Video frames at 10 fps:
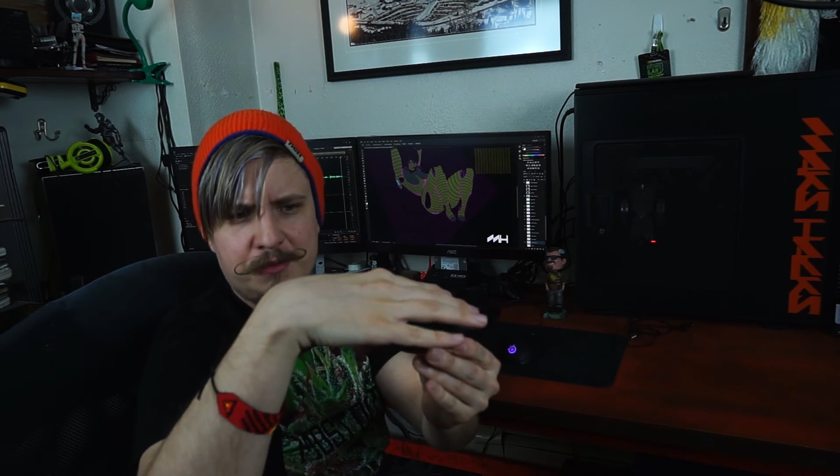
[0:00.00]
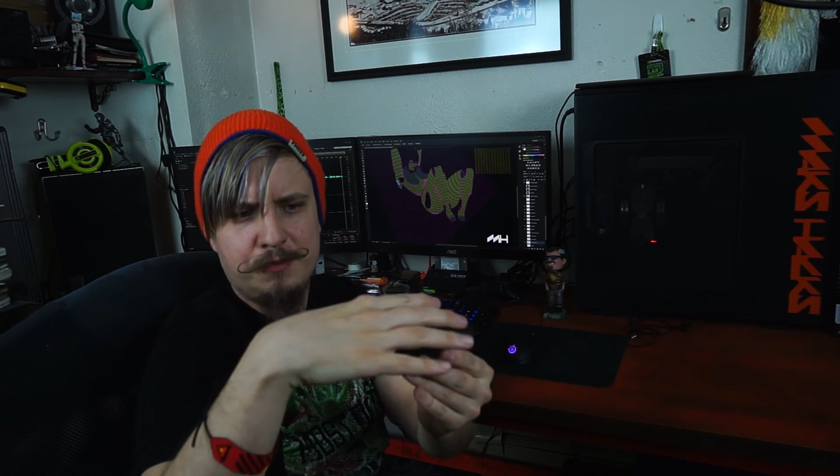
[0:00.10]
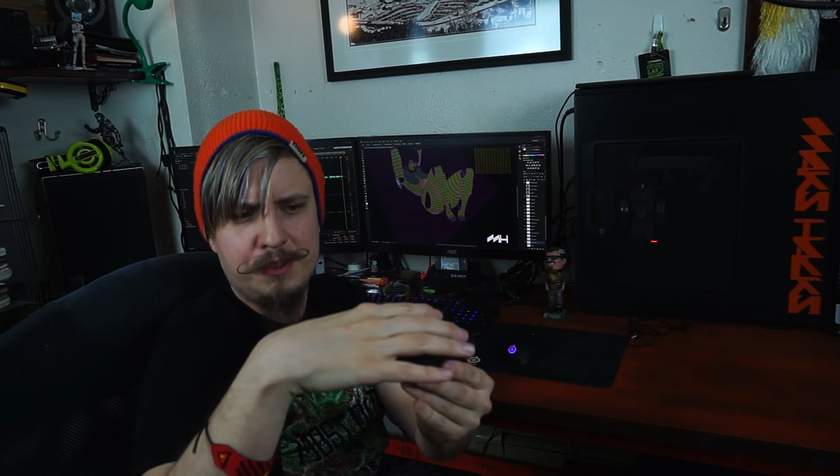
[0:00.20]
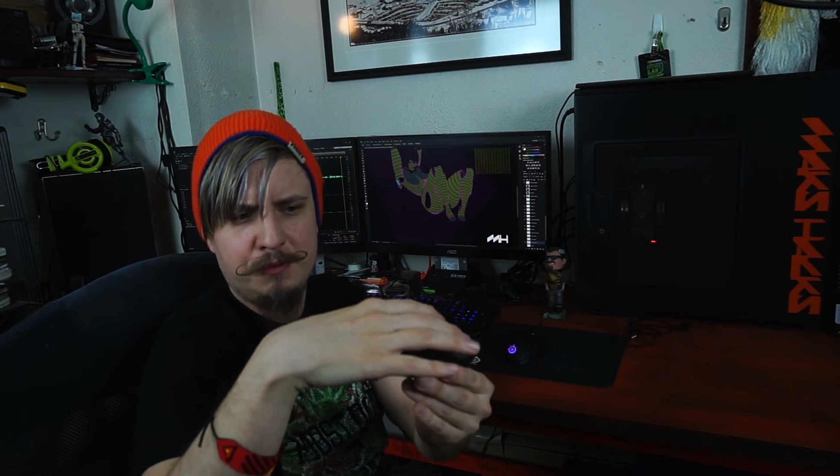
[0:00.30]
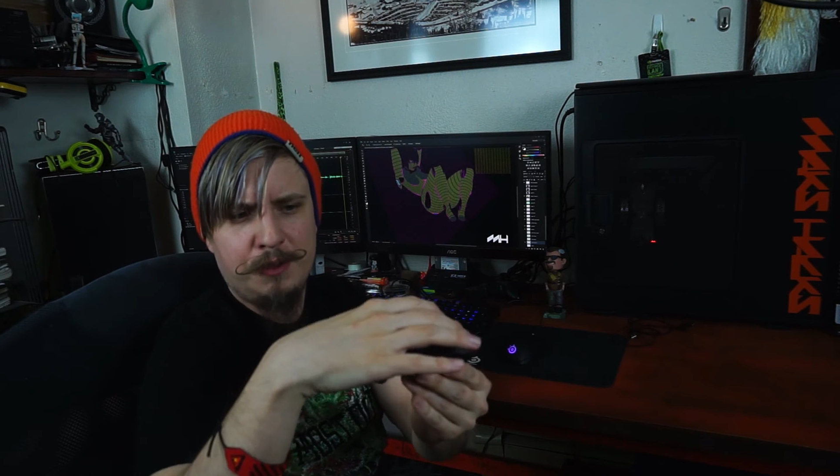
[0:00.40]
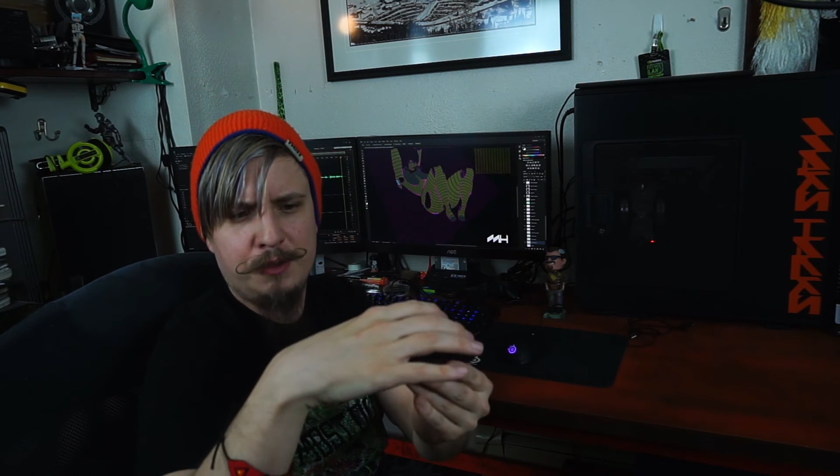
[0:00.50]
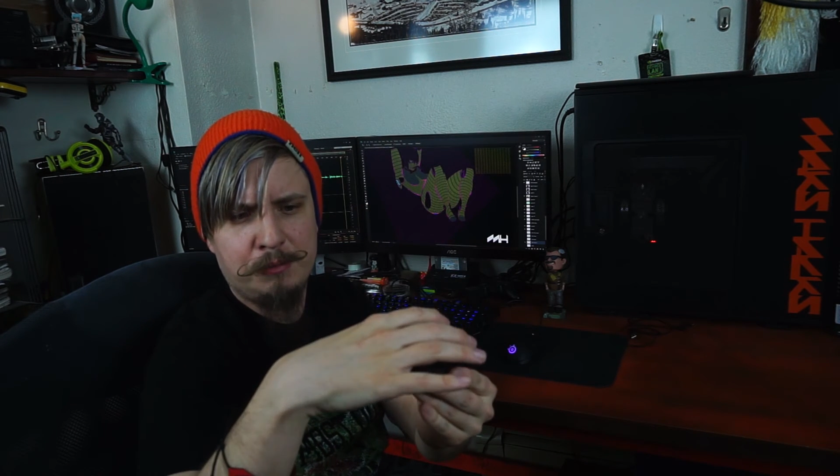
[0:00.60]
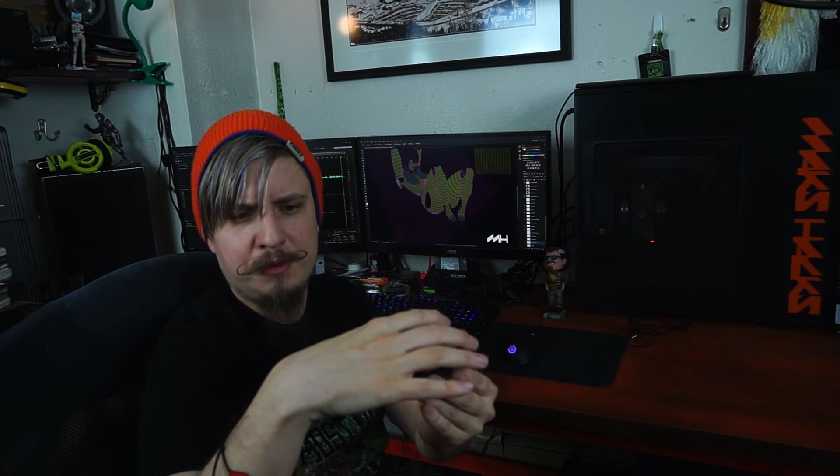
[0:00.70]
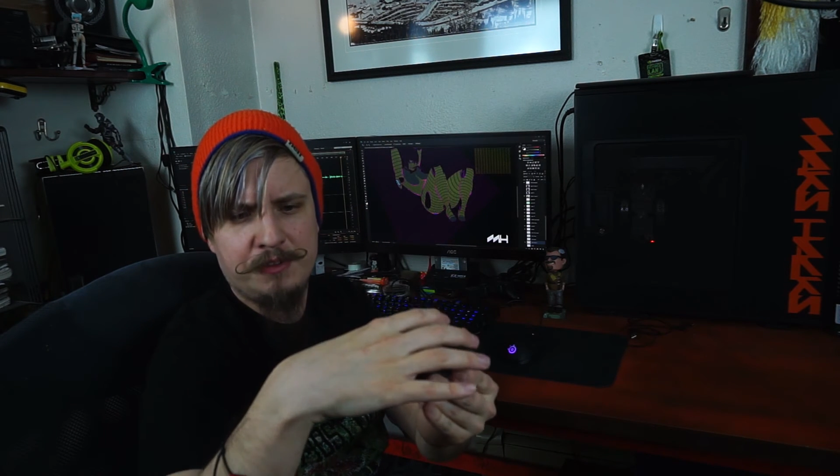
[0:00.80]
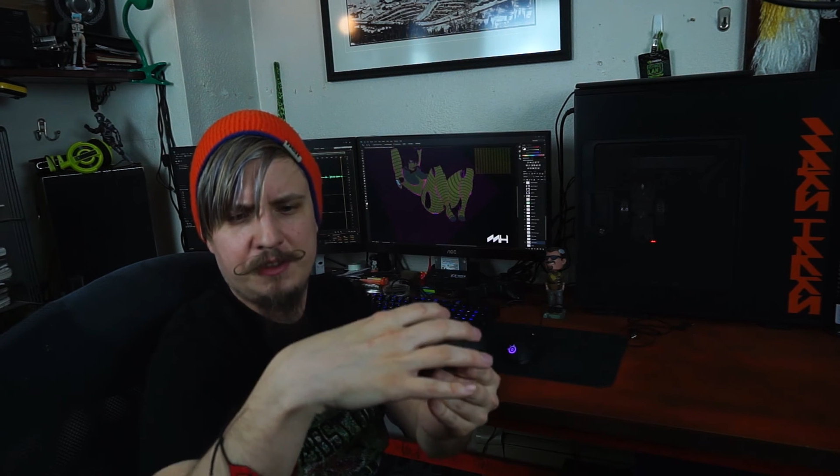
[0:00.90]

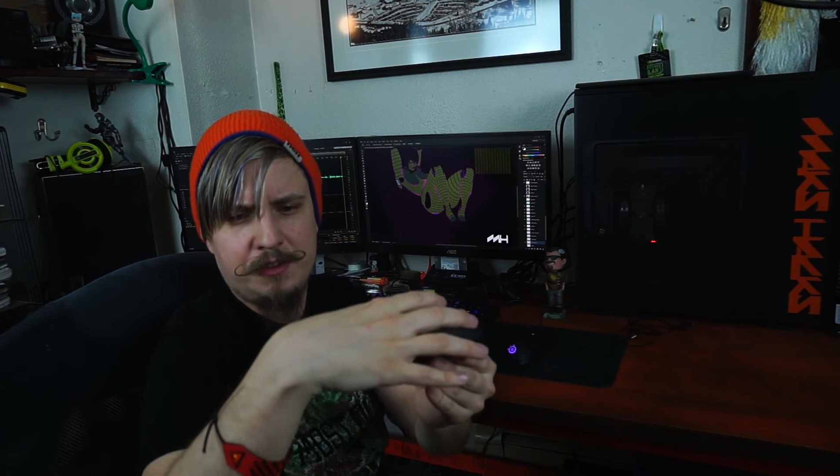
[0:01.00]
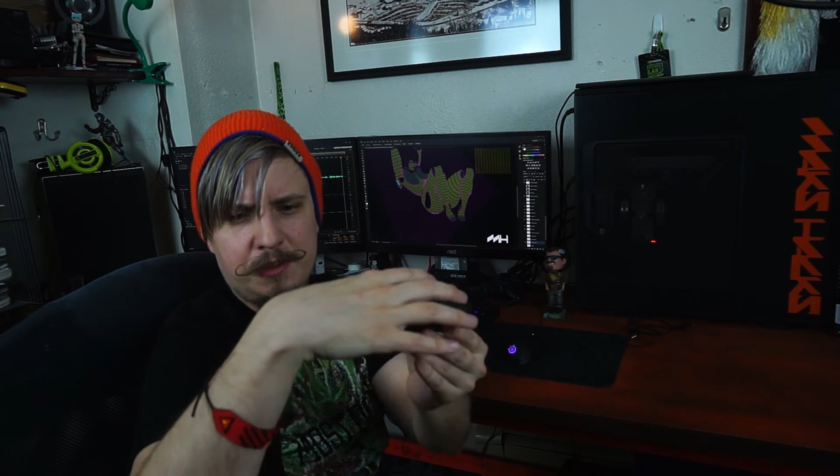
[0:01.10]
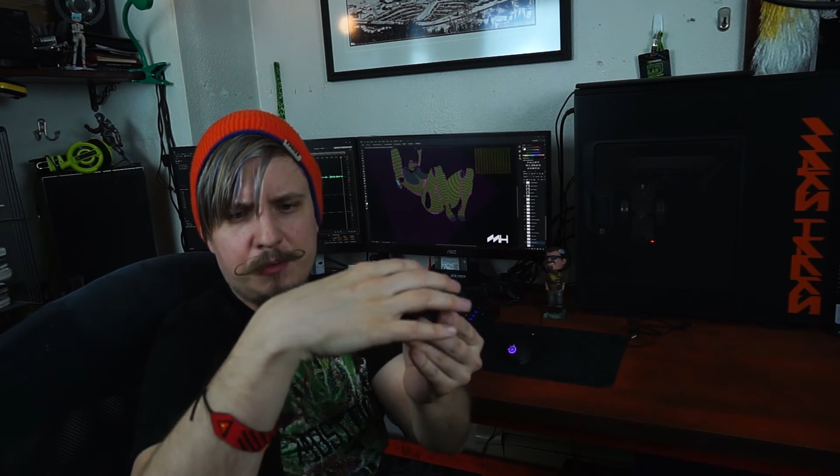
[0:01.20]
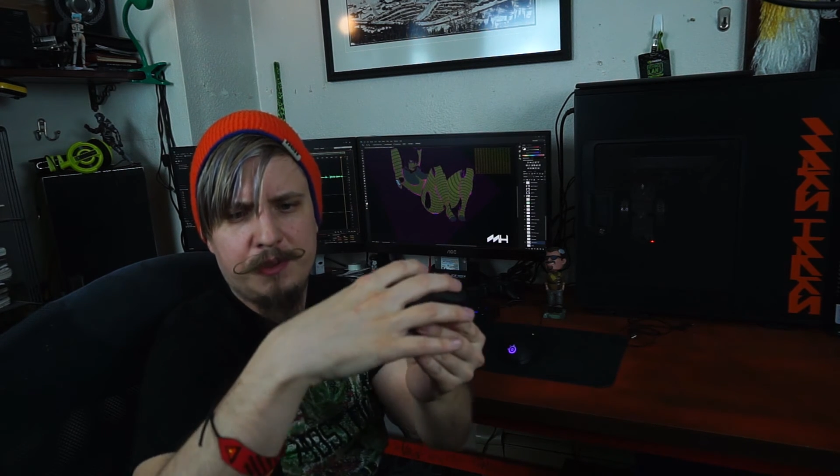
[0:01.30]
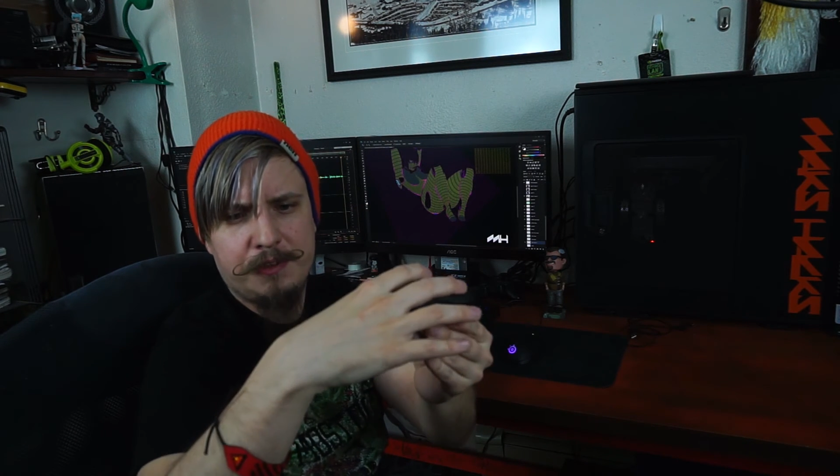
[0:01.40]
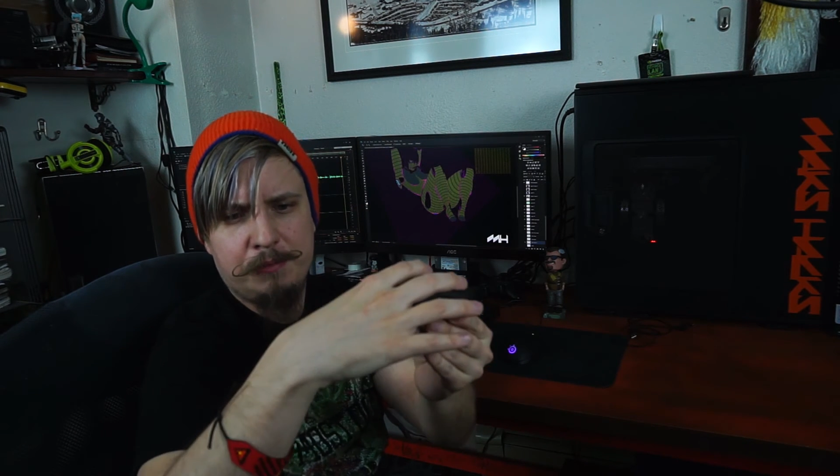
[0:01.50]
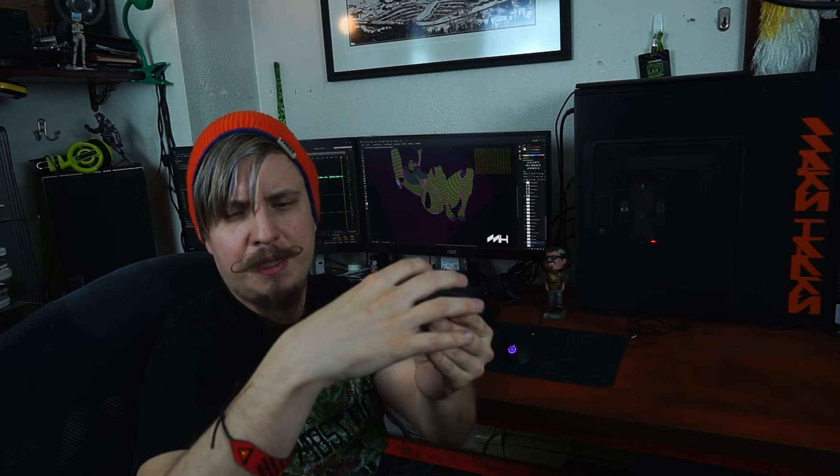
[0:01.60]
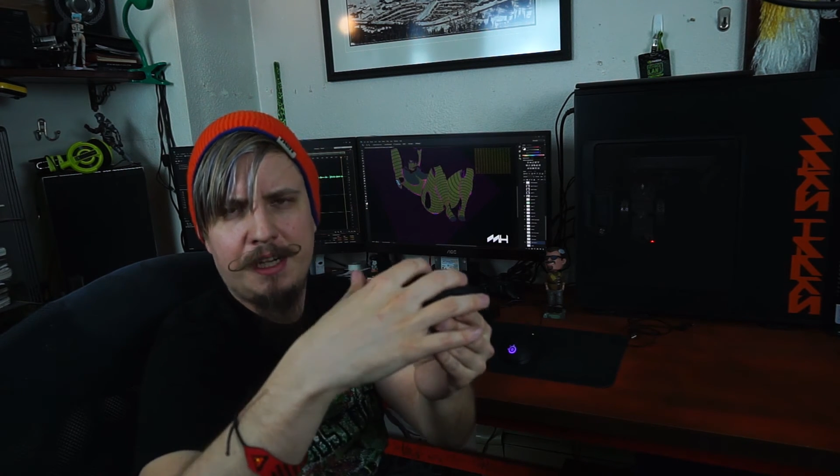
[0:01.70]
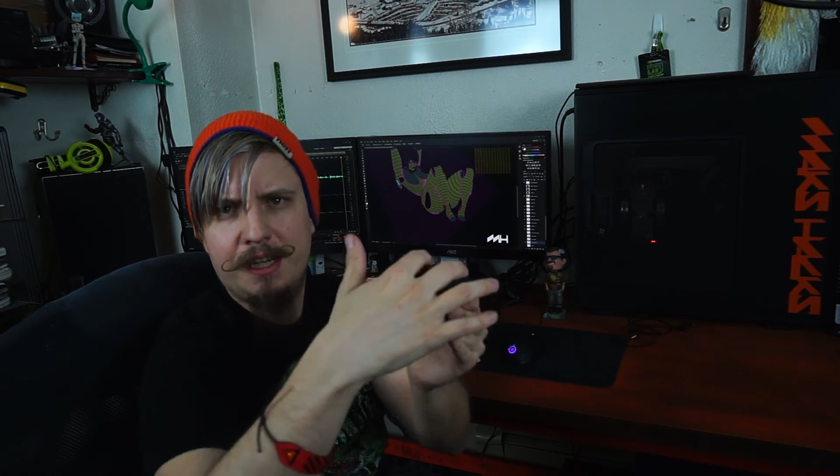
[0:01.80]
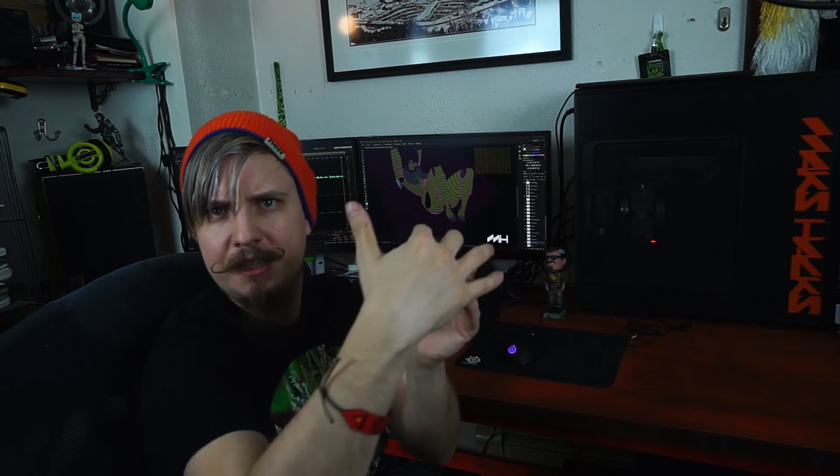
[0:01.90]
free-floating position with
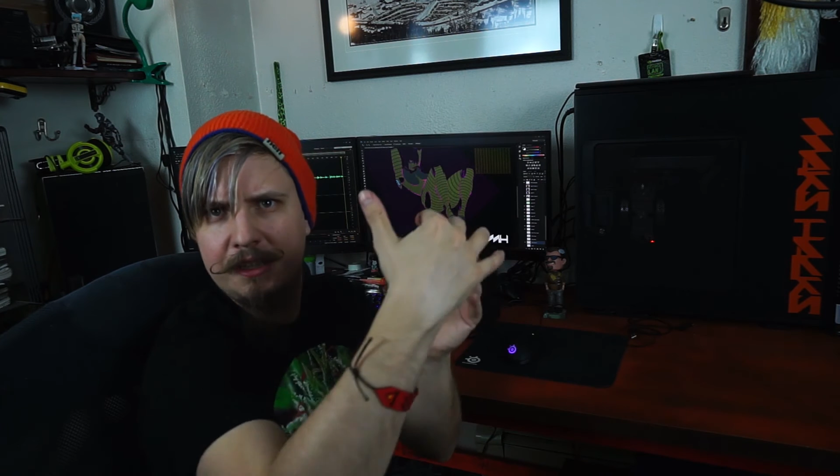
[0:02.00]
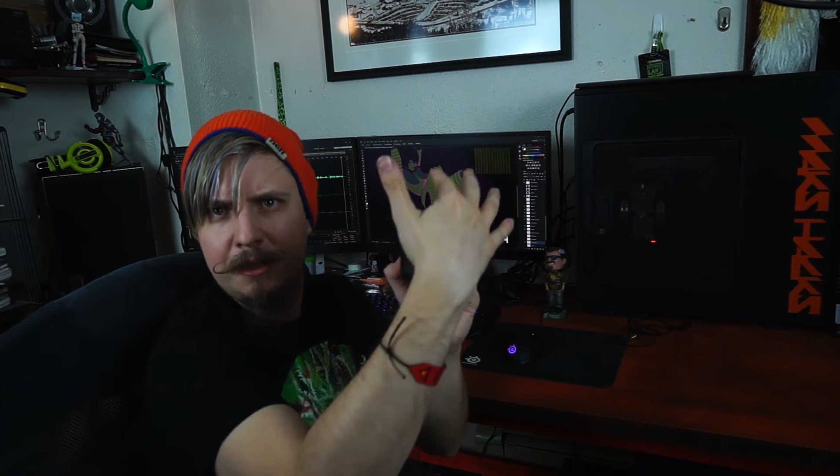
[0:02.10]
my